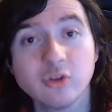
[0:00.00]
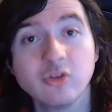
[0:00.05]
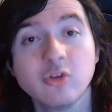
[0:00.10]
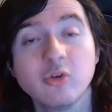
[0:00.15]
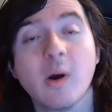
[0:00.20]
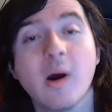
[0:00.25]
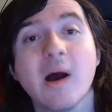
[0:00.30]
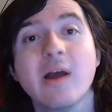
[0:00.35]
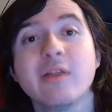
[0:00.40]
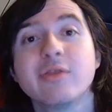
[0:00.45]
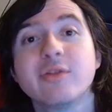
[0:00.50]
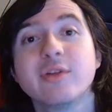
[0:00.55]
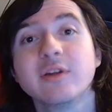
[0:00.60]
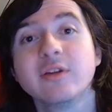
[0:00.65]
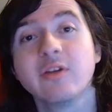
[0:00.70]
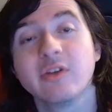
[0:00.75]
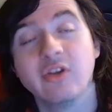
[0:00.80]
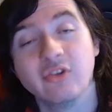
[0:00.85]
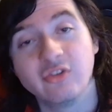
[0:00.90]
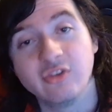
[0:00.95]
do I
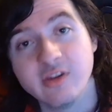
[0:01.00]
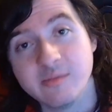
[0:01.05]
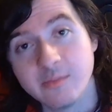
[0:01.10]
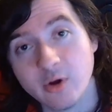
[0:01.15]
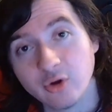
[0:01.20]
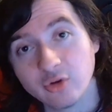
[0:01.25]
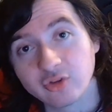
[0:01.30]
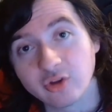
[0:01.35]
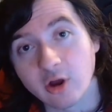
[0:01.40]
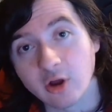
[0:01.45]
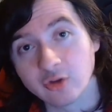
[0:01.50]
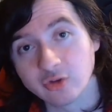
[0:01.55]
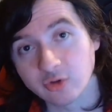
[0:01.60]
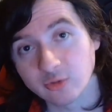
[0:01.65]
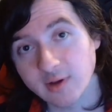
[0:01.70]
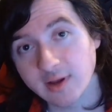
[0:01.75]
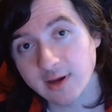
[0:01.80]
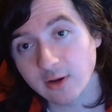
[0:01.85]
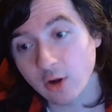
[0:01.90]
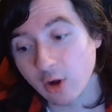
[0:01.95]
think is the most
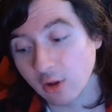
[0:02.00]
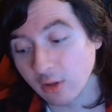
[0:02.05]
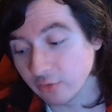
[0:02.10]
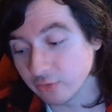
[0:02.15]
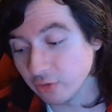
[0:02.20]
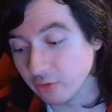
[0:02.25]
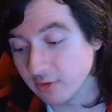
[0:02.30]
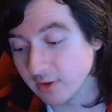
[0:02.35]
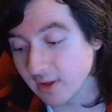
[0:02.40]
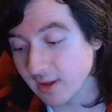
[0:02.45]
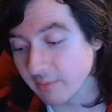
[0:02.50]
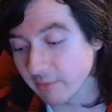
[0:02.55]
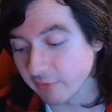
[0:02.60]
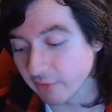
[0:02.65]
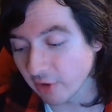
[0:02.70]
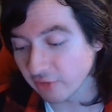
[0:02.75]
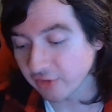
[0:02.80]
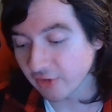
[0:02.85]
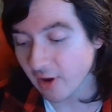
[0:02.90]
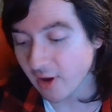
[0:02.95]
underrated Call of Duty game of
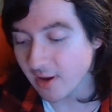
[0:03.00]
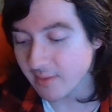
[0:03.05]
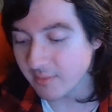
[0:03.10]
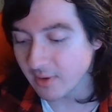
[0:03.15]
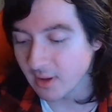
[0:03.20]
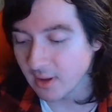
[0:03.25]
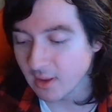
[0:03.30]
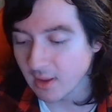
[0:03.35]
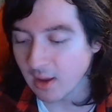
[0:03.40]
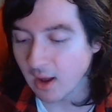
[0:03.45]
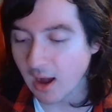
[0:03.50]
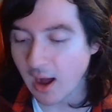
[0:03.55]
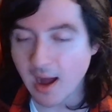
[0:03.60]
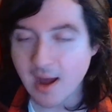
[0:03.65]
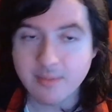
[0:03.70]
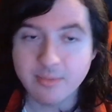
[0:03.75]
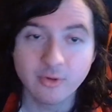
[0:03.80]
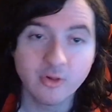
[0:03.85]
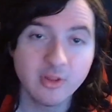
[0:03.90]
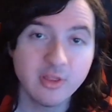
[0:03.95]
all time?
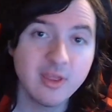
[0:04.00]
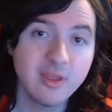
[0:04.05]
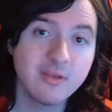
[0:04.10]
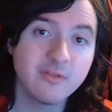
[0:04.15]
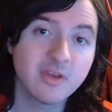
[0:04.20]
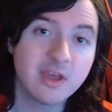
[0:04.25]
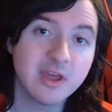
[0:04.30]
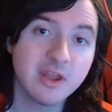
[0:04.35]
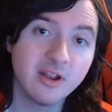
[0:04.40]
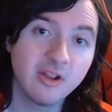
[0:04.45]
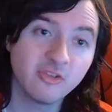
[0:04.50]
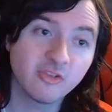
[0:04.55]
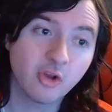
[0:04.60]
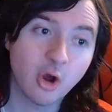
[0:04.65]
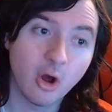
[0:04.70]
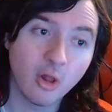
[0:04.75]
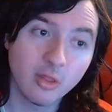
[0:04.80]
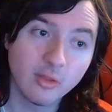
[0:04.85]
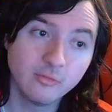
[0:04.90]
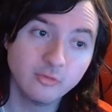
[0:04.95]
I believe it is
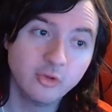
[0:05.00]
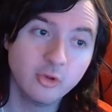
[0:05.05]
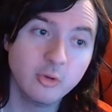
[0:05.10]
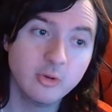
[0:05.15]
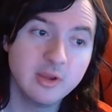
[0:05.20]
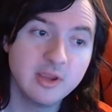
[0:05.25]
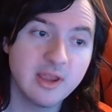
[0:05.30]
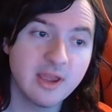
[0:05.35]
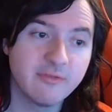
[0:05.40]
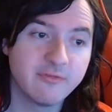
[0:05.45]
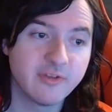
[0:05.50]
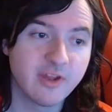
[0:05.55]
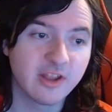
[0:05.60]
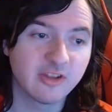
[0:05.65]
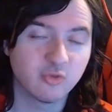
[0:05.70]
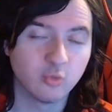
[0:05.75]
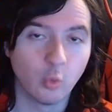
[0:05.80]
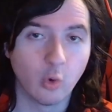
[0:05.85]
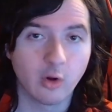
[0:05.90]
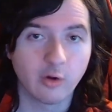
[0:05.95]
Call of Duty
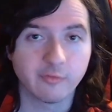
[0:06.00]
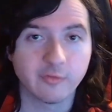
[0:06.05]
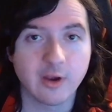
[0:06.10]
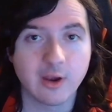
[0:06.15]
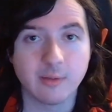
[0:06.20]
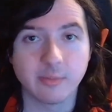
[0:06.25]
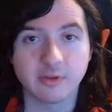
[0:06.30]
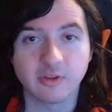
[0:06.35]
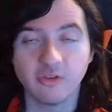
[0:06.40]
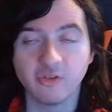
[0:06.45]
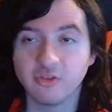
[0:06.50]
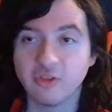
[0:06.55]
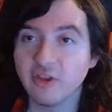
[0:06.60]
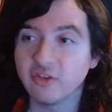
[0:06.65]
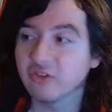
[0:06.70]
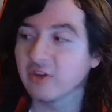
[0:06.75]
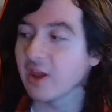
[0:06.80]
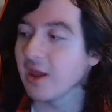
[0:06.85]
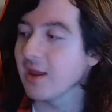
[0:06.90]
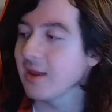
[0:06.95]
Advanced Warfare, because
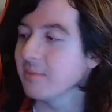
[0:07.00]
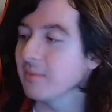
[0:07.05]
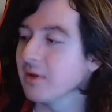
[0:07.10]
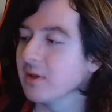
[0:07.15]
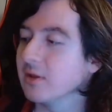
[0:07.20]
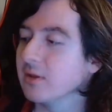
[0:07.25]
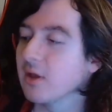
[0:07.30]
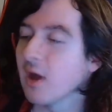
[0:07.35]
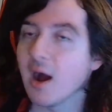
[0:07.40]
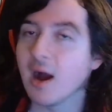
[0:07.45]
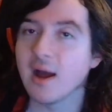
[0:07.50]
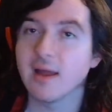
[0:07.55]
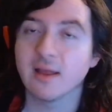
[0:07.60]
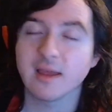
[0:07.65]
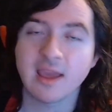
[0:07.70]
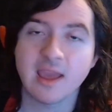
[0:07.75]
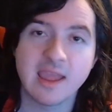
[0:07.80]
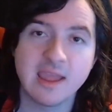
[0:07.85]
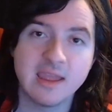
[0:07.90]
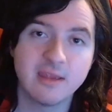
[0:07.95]
this game got
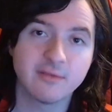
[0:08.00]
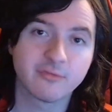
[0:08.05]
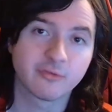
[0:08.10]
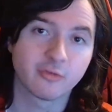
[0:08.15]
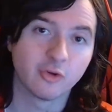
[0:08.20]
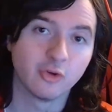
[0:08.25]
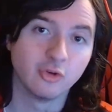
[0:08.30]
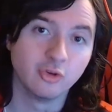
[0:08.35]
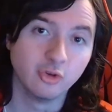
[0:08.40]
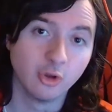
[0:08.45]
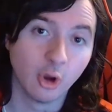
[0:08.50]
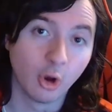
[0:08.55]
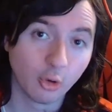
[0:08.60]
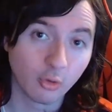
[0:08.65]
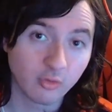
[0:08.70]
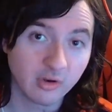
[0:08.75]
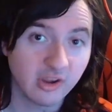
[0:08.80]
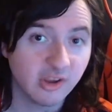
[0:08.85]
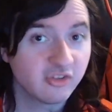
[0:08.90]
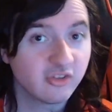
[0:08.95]
hate for no
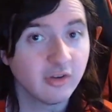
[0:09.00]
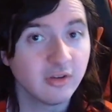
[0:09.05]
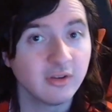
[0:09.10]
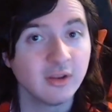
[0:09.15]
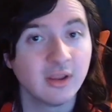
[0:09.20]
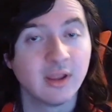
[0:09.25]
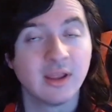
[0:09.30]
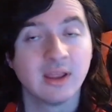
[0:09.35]
reason